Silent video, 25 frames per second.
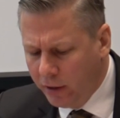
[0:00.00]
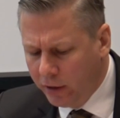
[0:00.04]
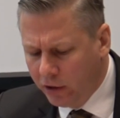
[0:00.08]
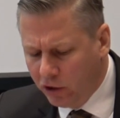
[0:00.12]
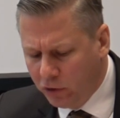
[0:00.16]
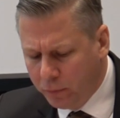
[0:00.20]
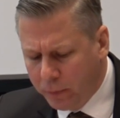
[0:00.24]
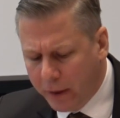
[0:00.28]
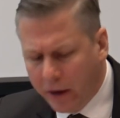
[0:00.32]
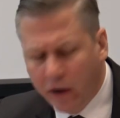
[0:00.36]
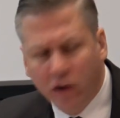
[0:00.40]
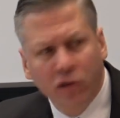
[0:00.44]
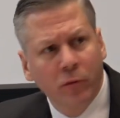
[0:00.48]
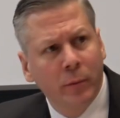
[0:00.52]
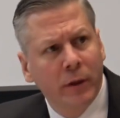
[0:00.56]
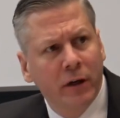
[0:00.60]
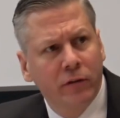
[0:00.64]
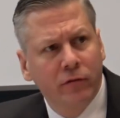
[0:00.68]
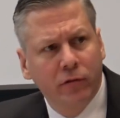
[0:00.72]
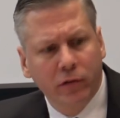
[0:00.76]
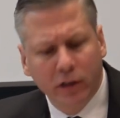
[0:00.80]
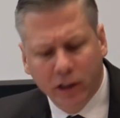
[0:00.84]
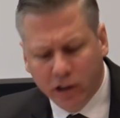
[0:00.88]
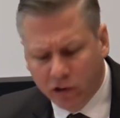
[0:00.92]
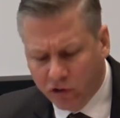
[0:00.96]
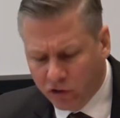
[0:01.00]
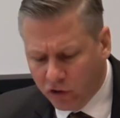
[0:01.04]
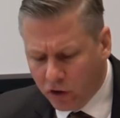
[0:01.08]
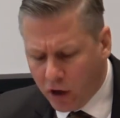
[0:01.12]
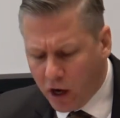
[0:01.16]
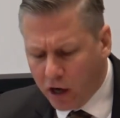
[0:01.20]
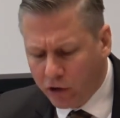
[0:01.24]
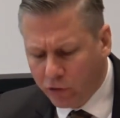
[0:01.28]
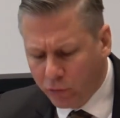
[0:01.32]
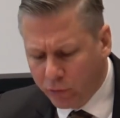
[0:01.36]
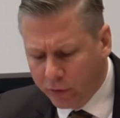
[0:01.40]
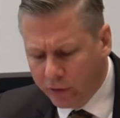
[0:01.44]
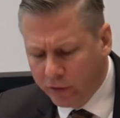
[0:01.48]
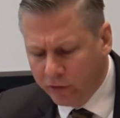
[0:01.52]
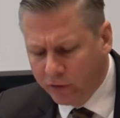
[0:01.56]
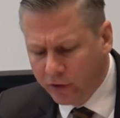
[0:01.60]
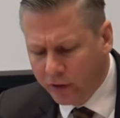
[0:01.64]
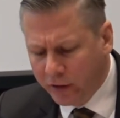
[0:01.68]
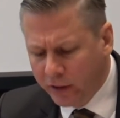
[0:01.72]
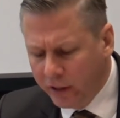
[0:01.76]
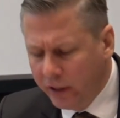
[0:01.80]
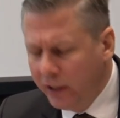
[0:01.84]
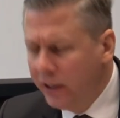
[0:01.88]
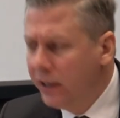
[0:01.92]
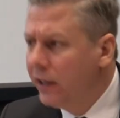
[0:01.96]
disparagement of religious doctrines,
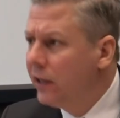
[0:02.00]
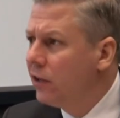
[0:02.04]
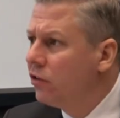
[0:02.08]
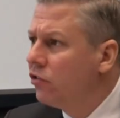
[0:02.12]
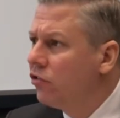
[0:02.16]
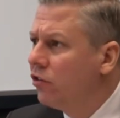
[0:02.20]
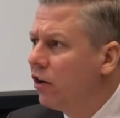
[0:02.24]
and the ES